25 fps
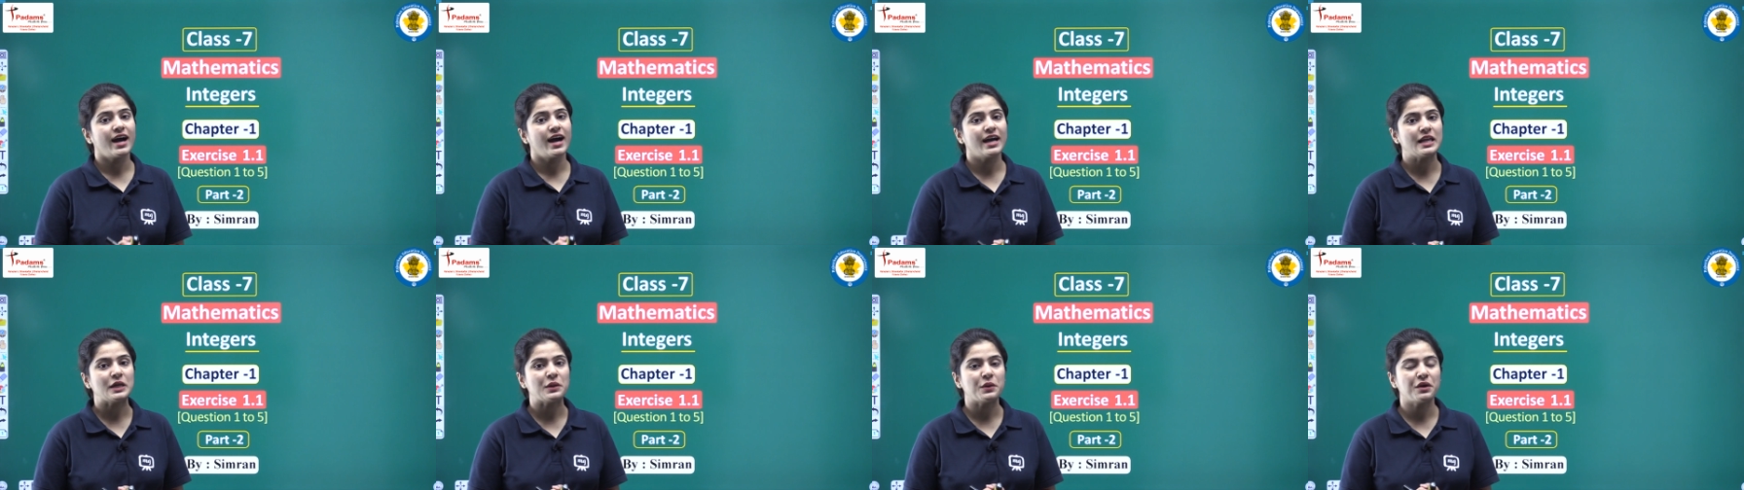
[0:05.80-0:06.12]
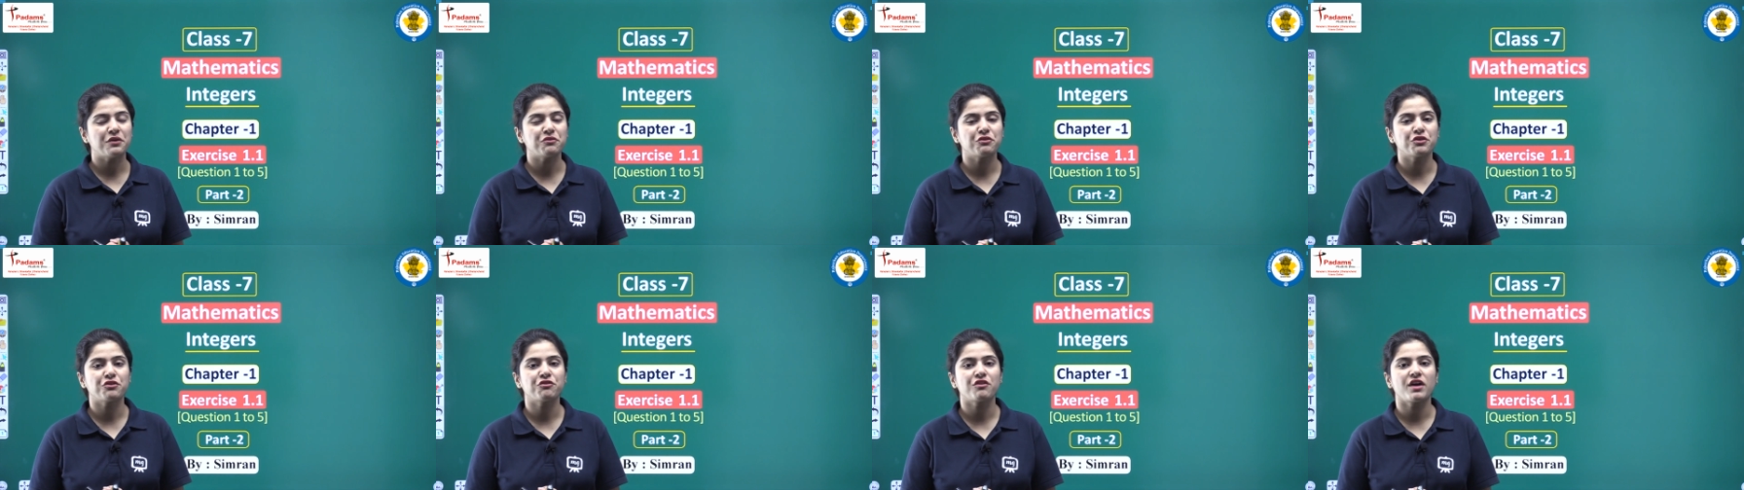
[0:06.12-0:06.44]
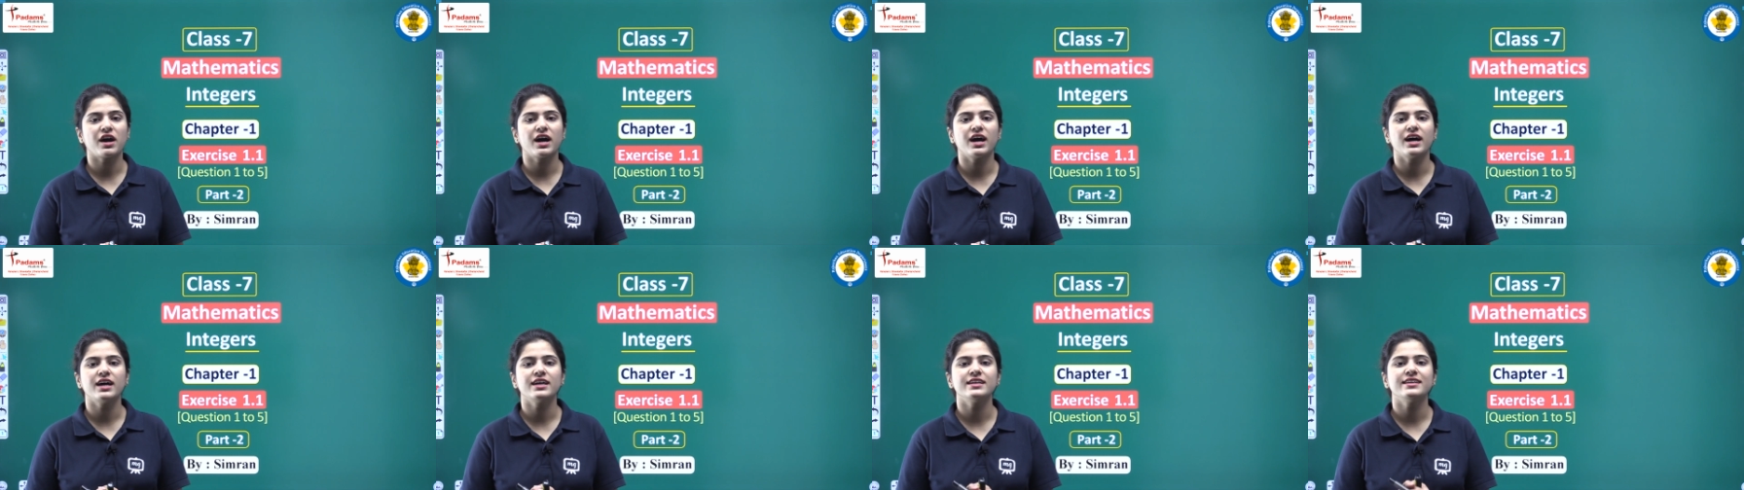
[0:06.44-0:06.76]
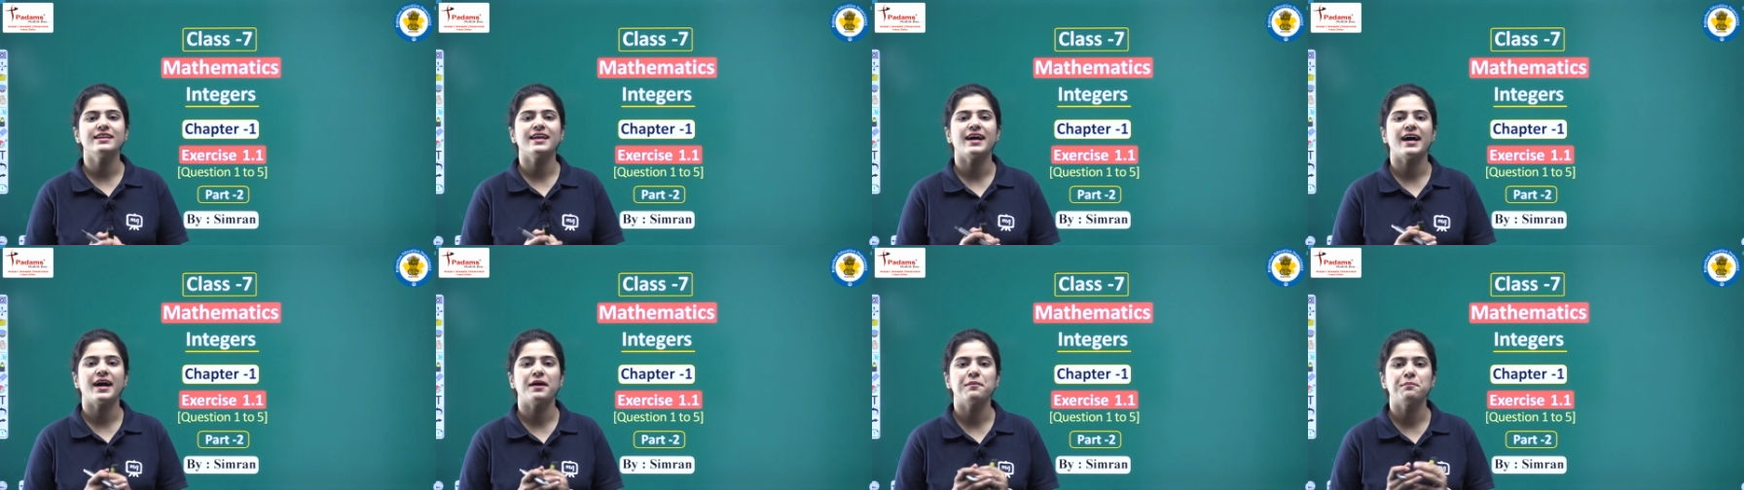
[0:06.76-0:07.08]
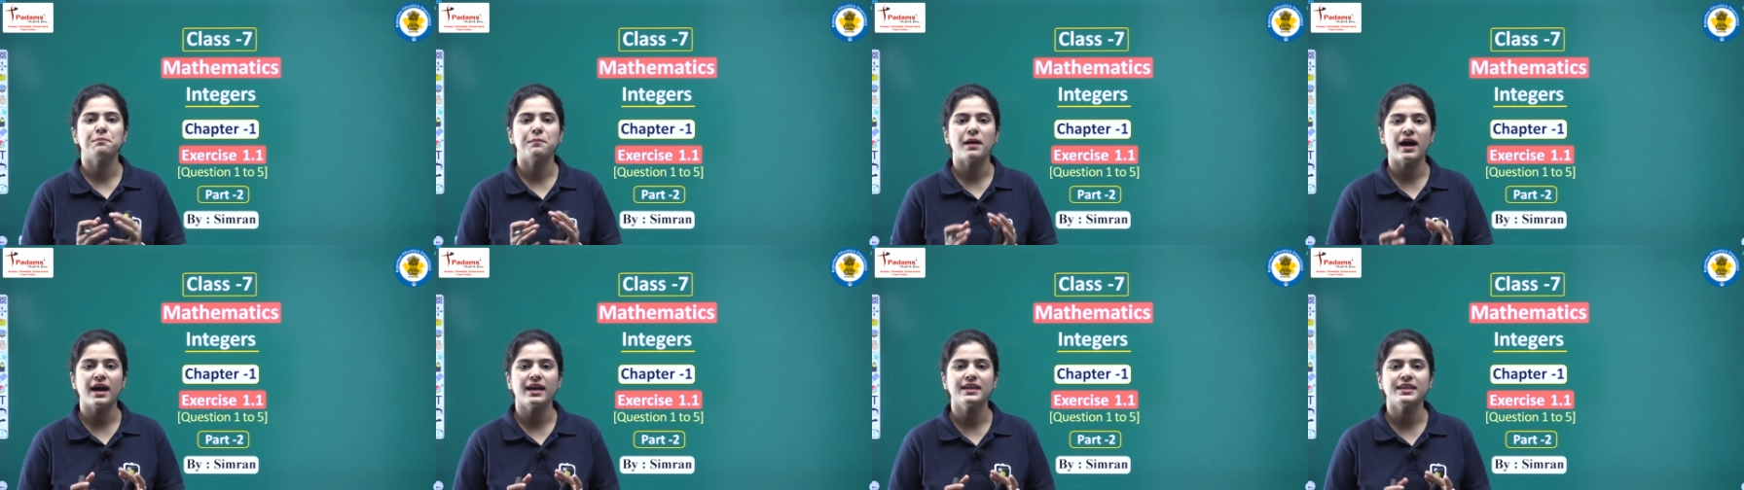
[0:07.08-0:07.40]
Hello everyone,
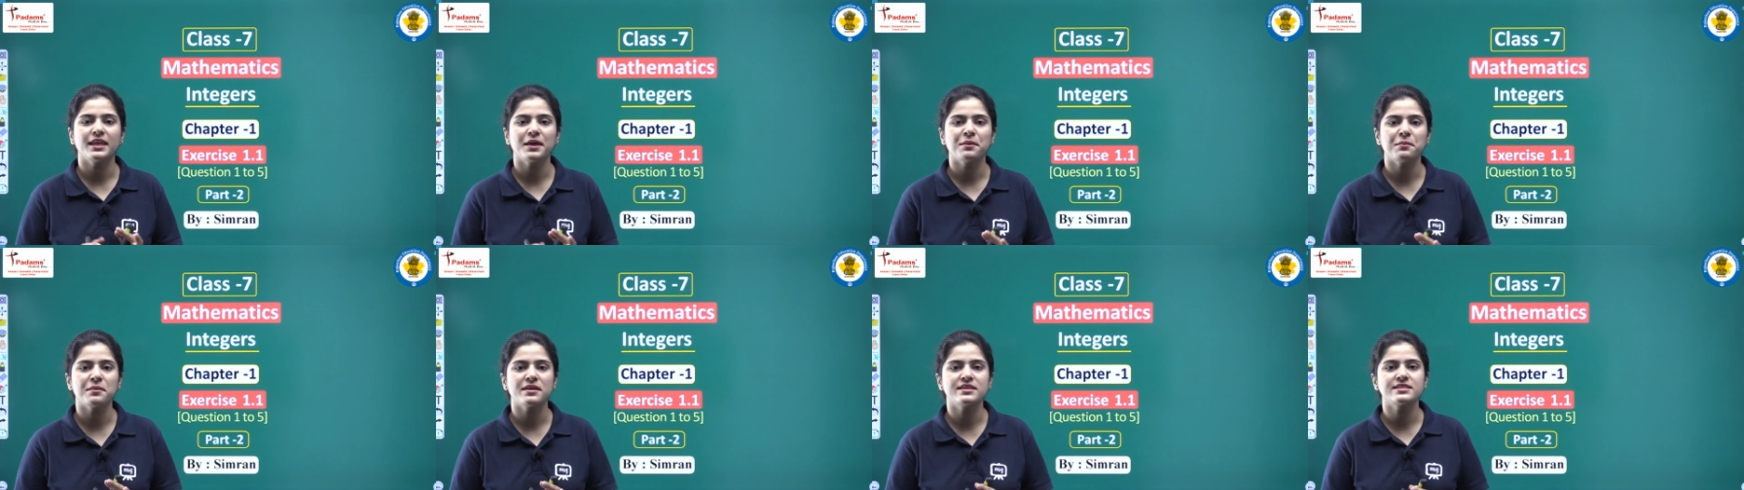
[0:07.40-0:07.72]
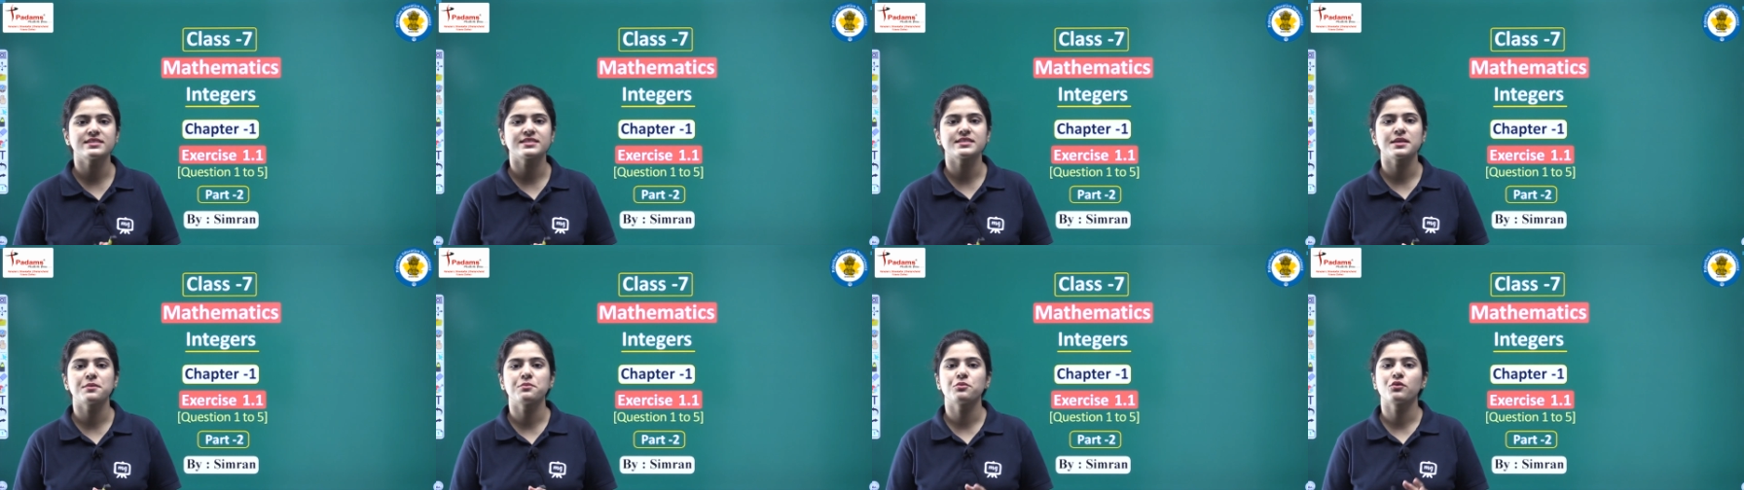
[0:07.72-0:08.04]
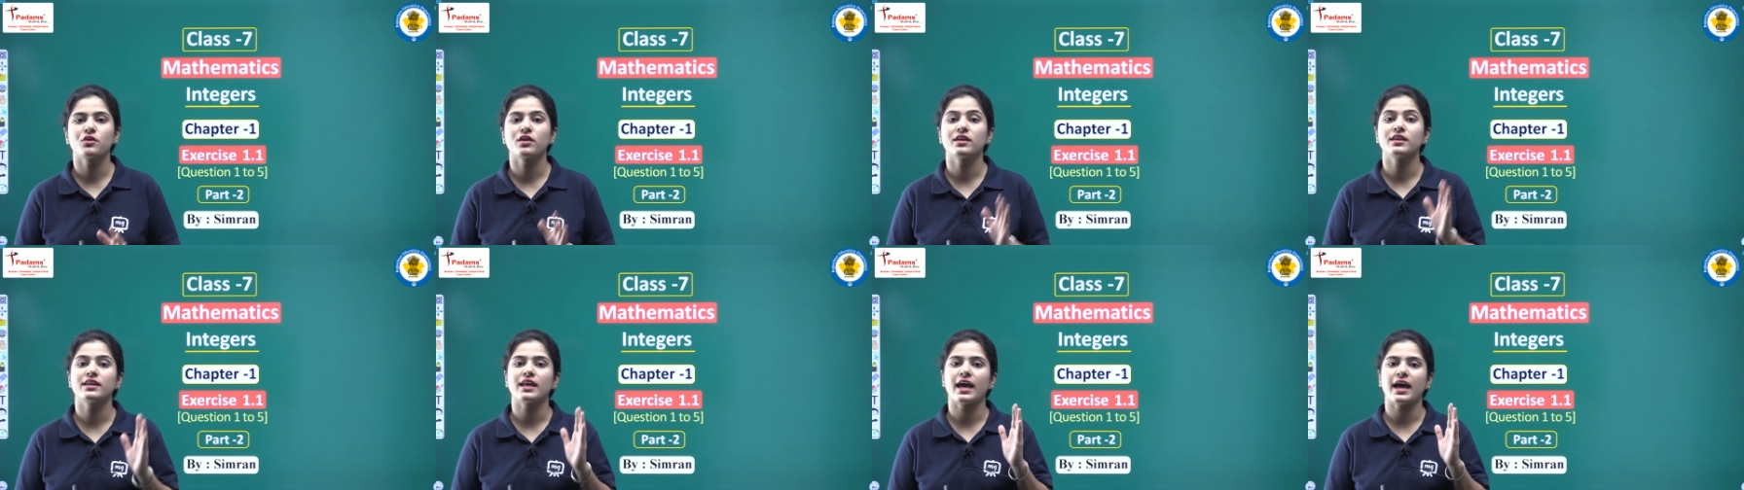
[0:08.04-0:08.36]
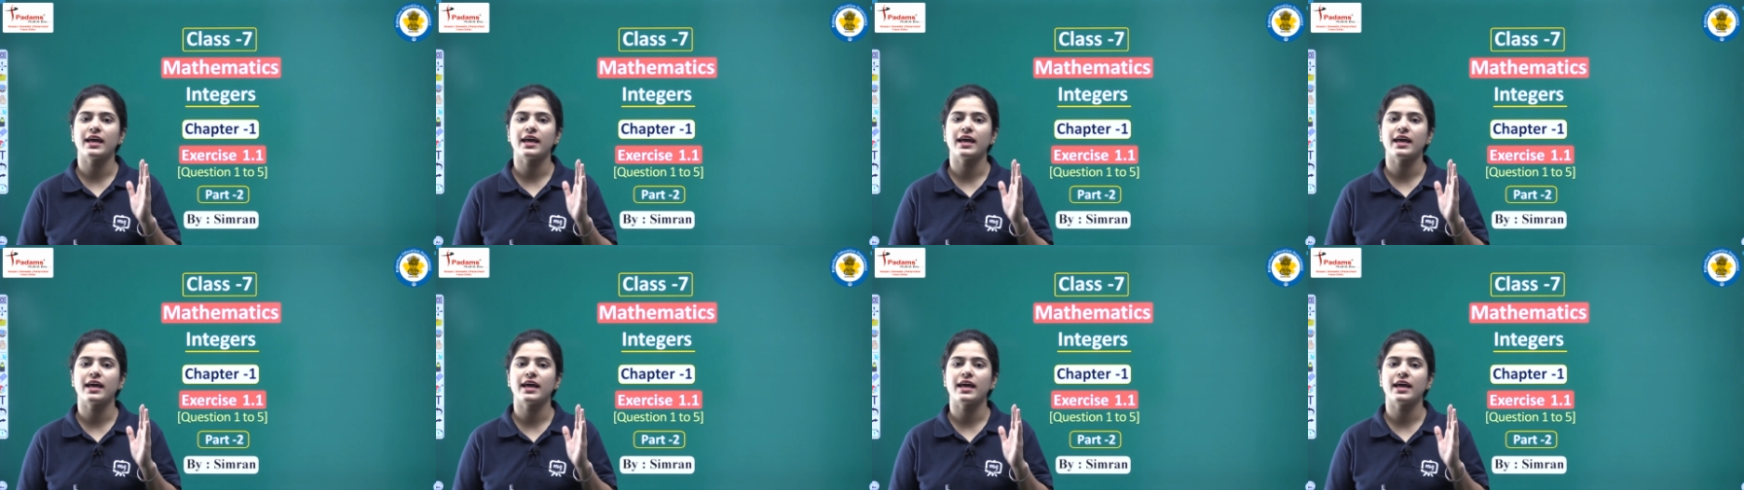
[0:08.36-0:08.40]
my name is Simran